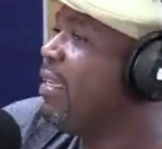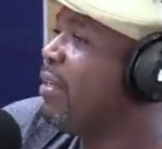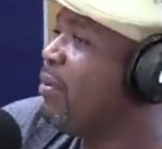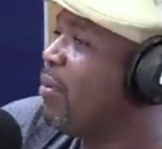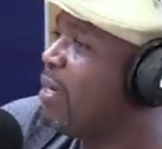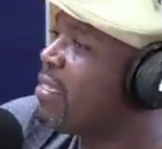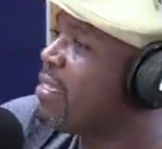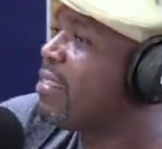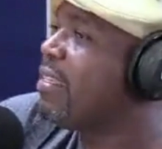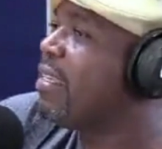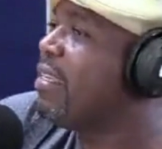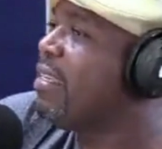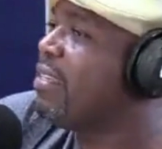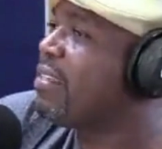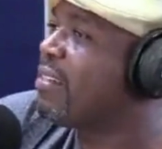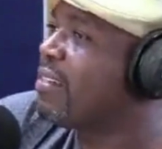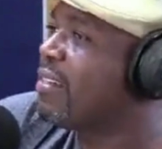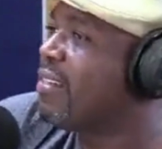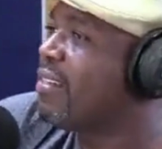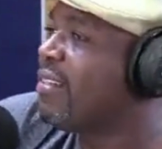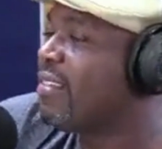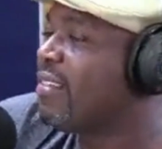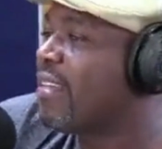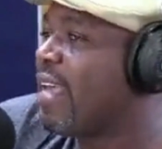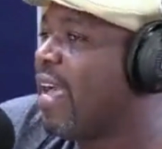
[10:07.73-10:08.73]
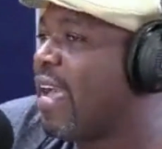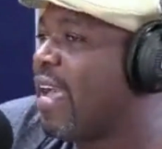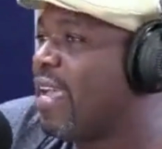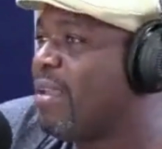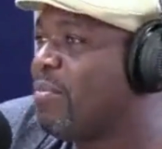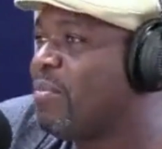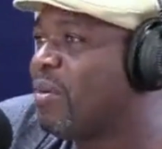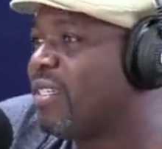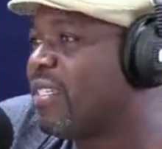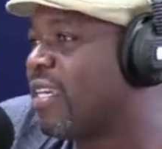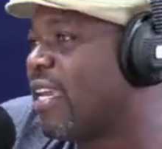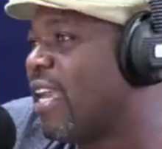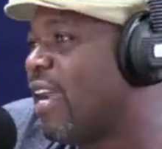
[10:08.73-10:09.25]
what's the history?
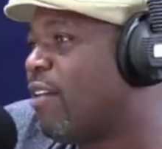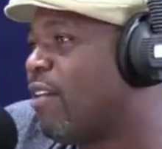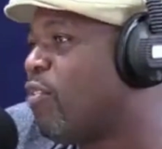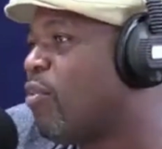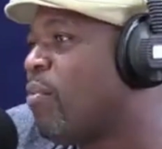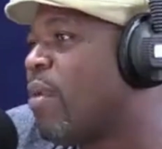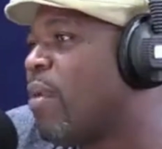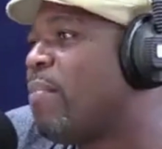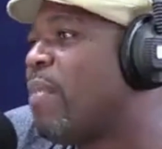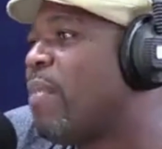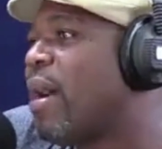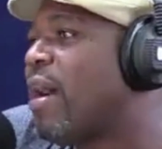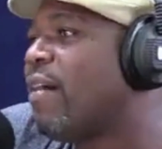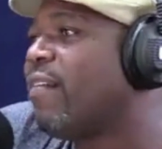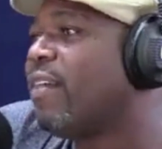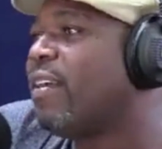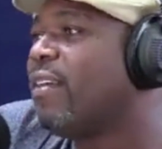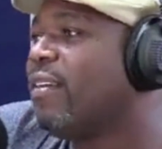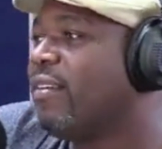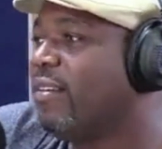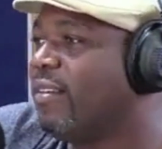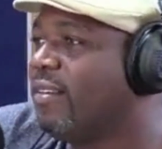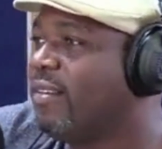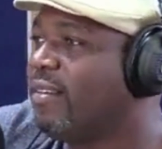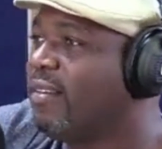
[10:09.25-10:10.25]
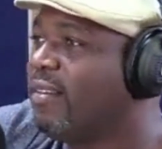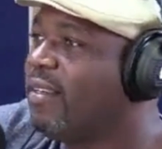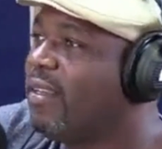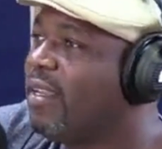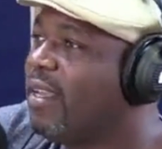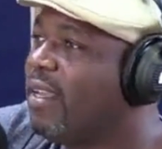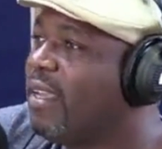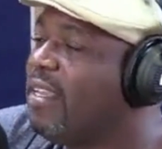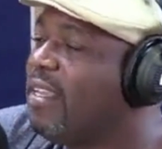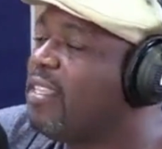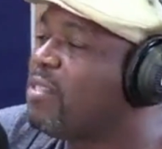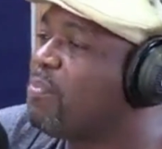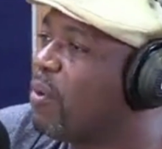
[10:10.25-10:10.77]
Mota yavo baba.
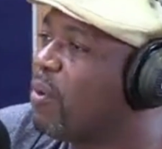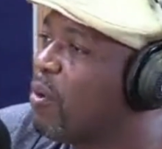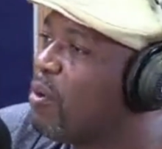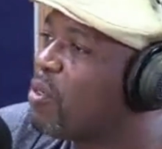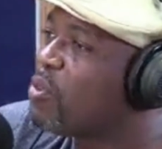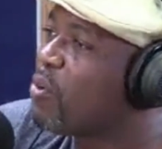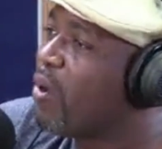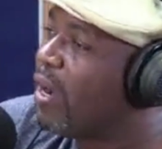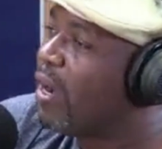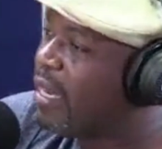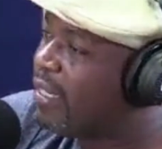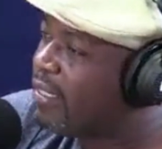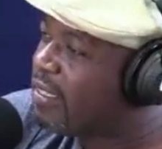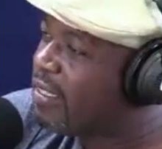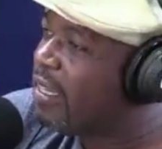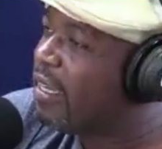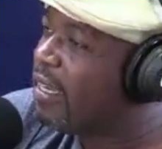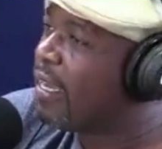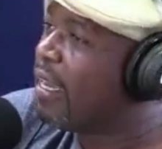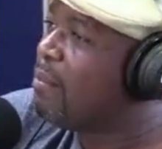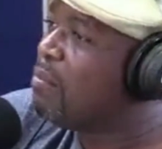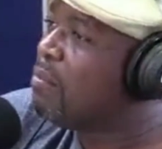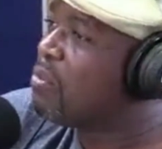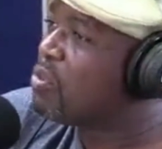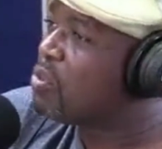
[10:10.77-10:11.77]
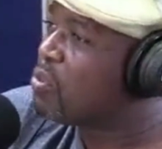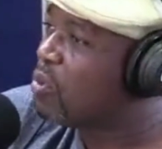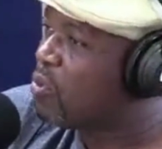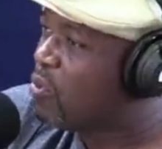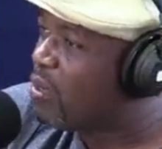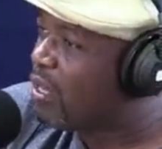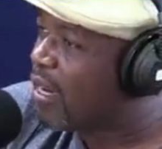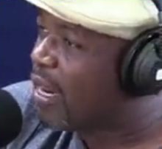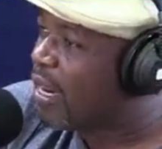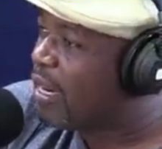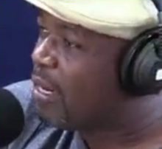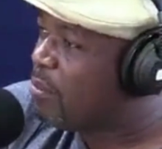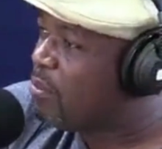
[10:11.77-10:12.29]
It's because wakatenga musiri
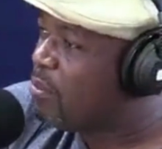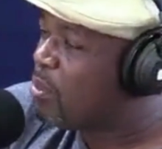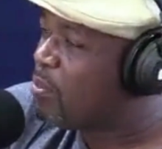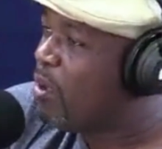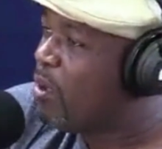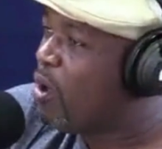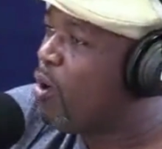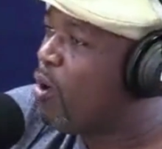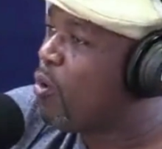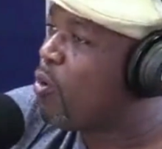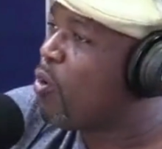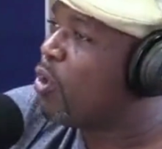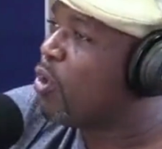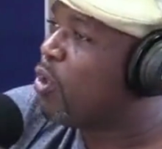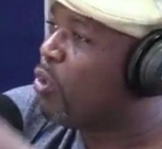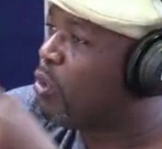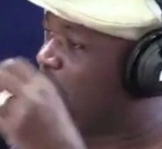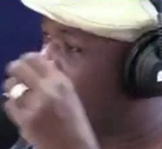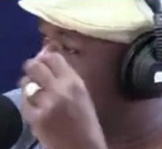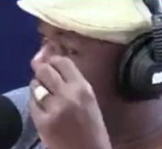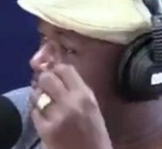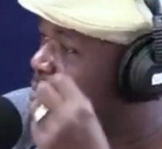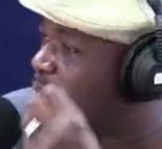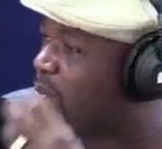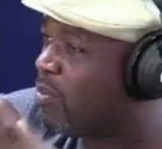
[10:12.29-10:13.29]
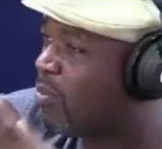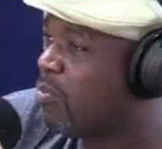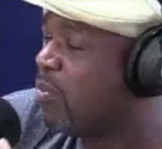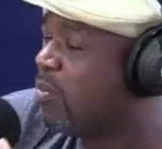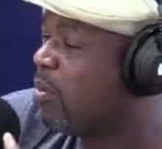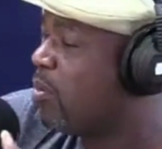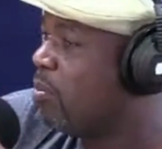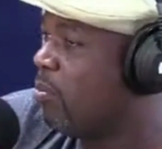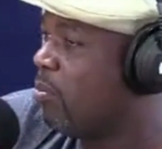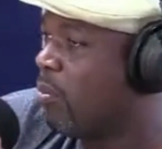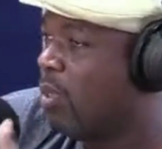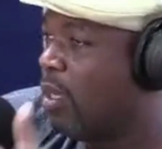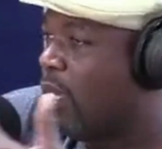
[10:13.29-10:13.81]
kuirana mudzimai wako, you just
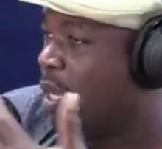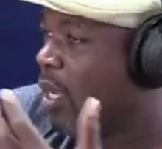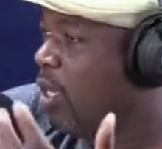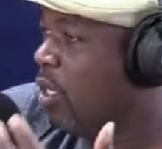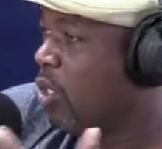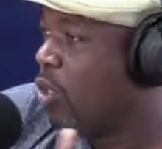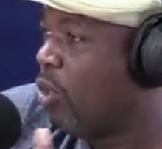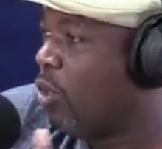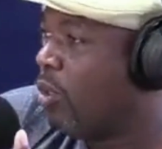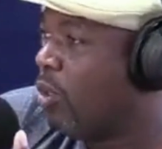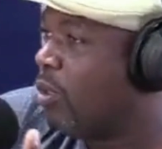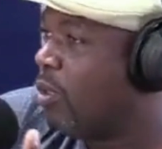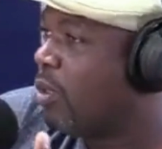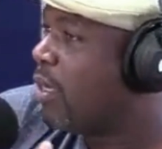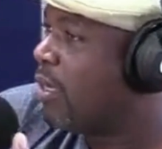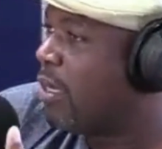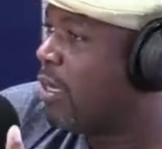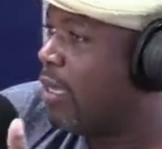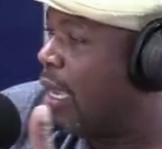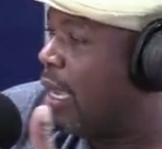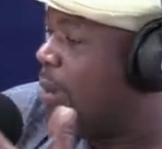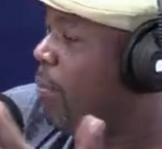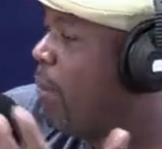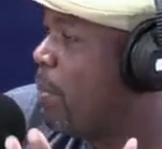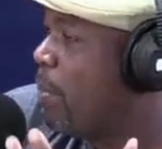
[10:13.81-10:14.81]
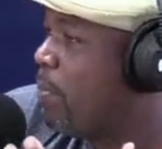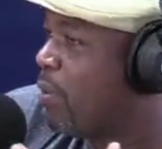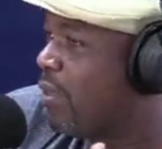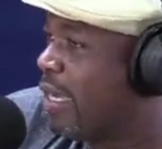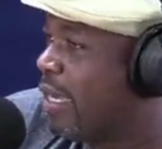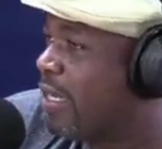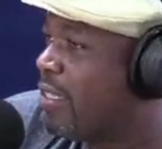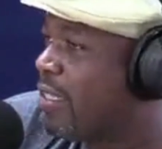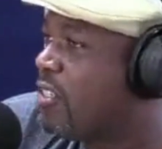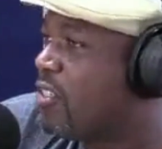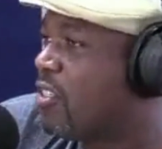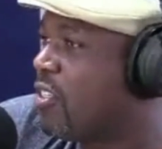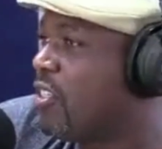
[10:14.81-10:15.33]
came up with
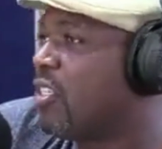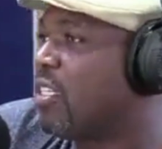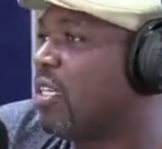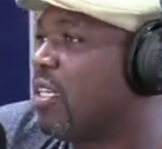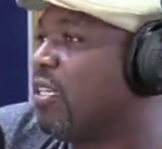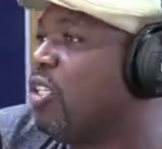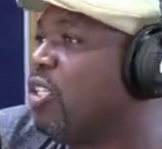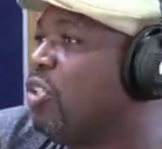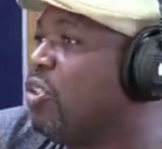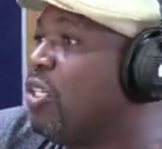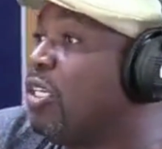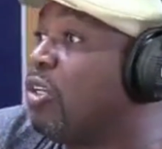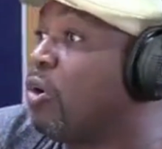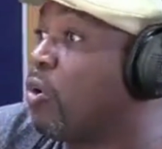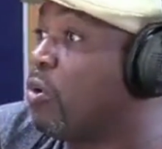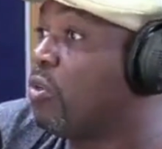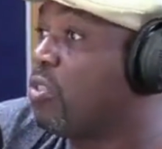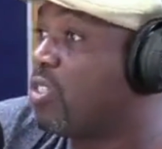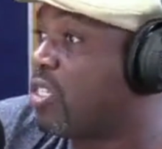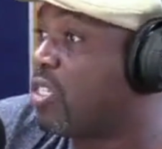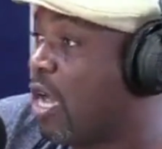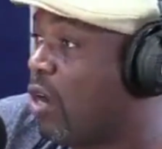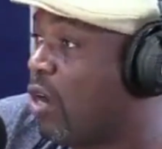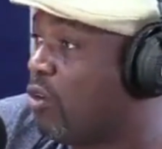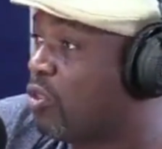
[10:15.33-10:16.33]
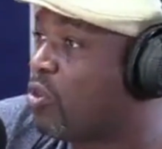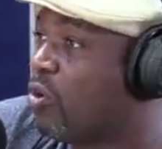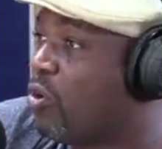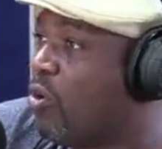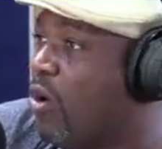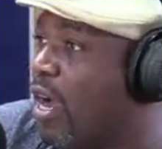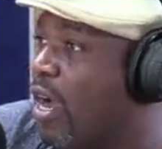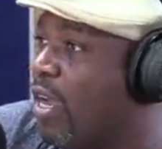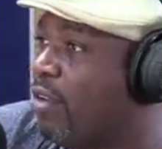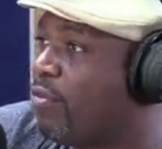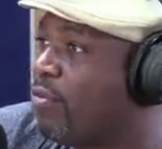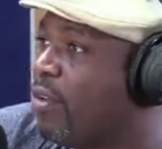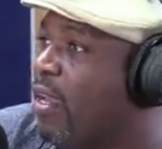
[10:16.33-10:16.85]
that decision. You didn't consult your
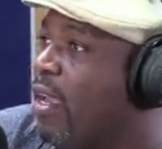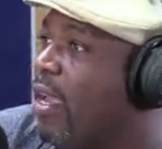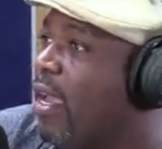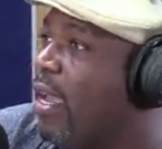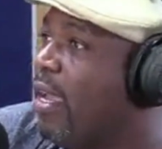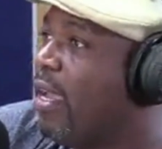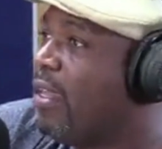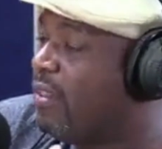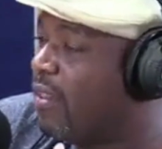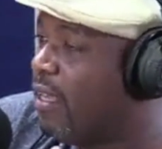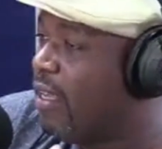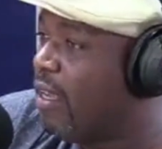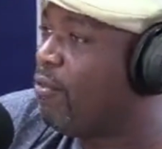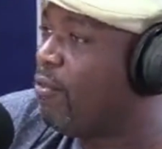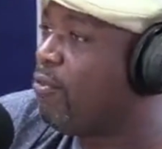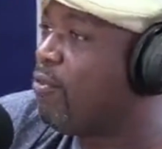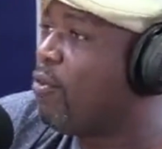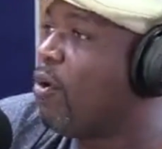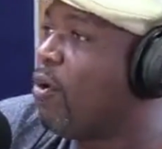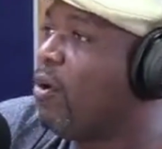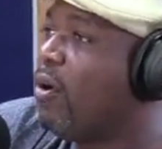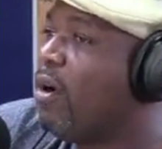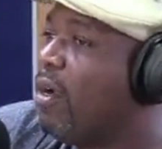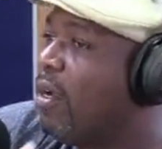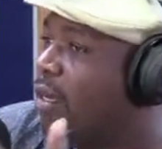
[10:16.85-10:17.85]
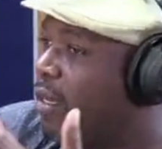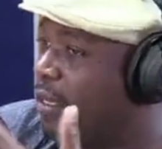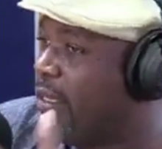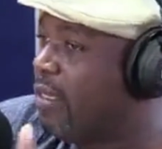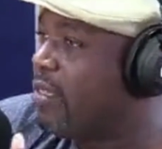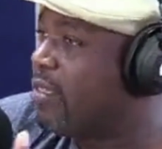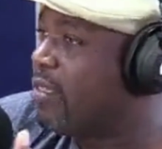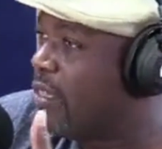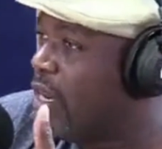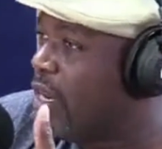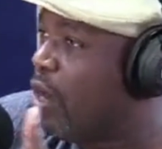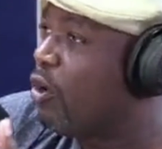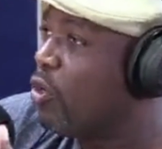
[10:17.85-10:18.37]
wife, and therefore it
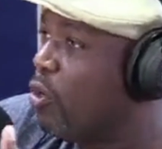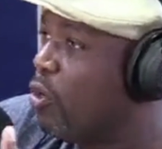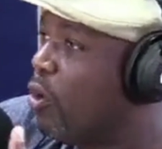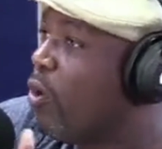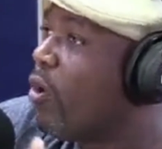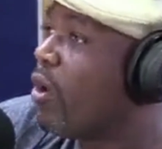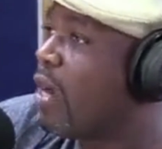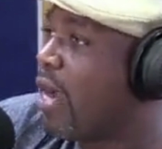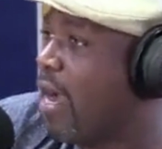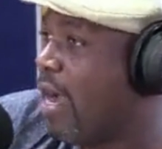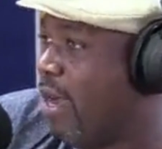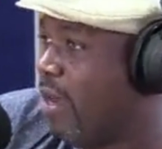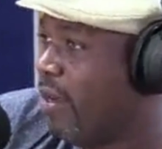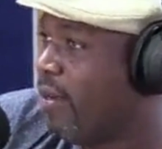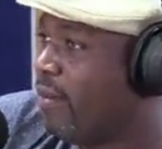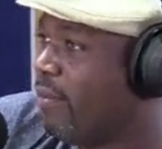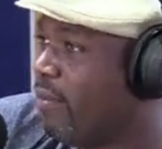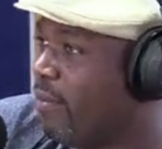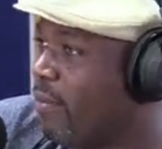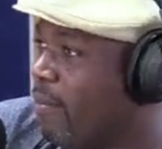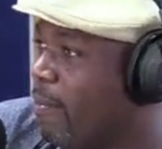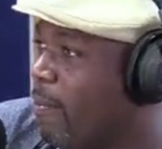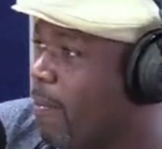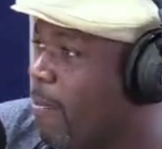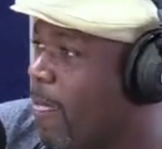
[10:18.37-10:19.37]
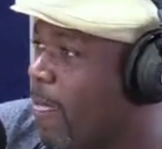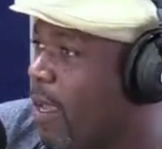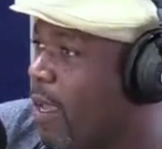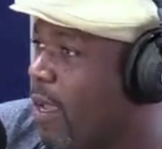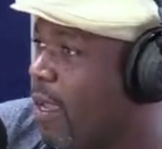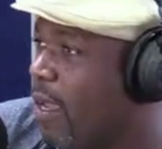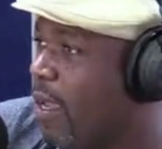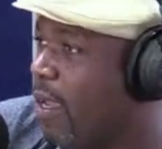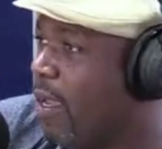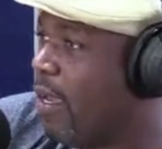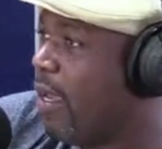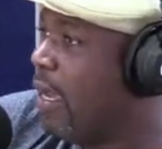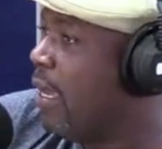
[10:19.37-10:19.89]
is now your car.
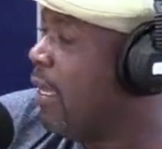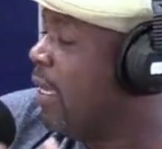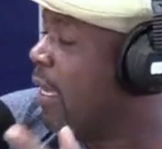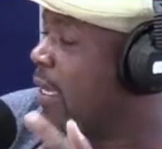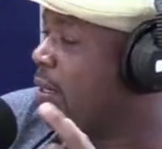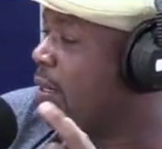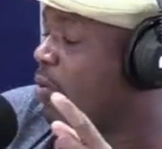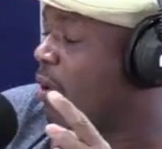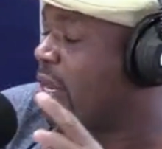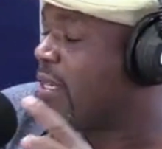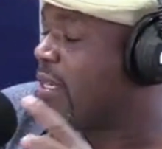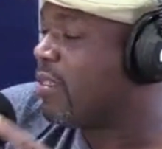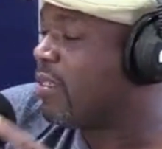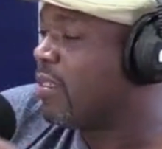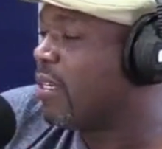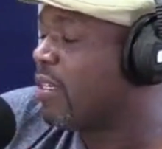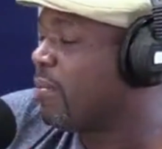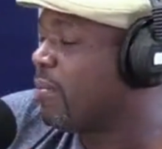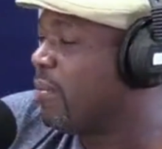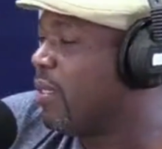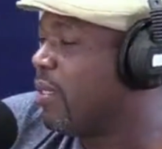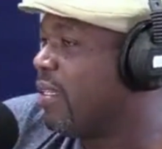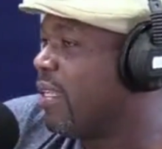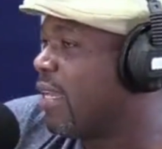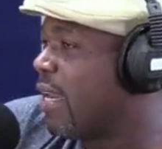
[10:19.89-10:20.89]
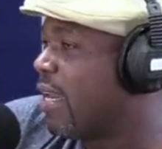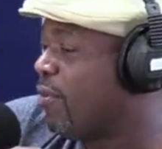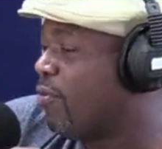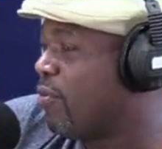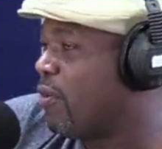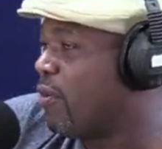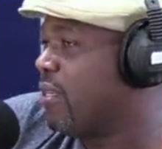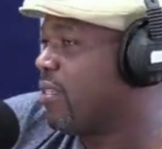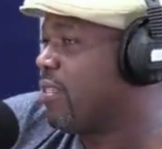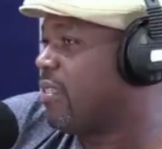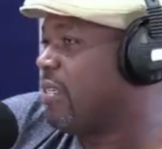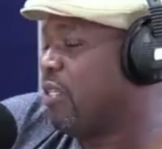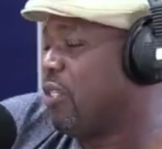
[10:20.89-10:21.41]
And one statement that I've
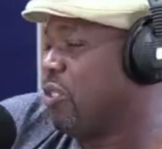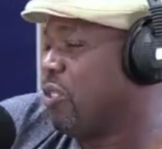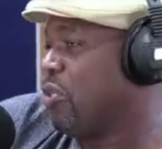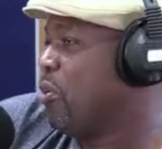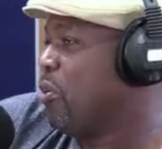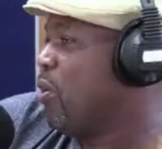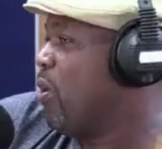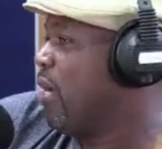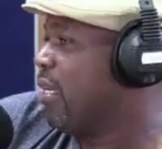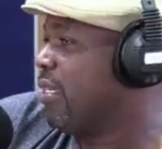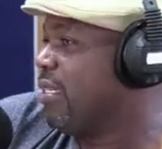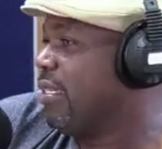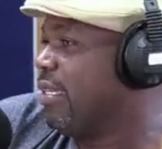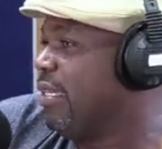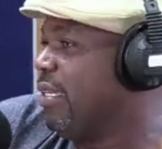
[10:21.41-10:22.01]
always said, you know what,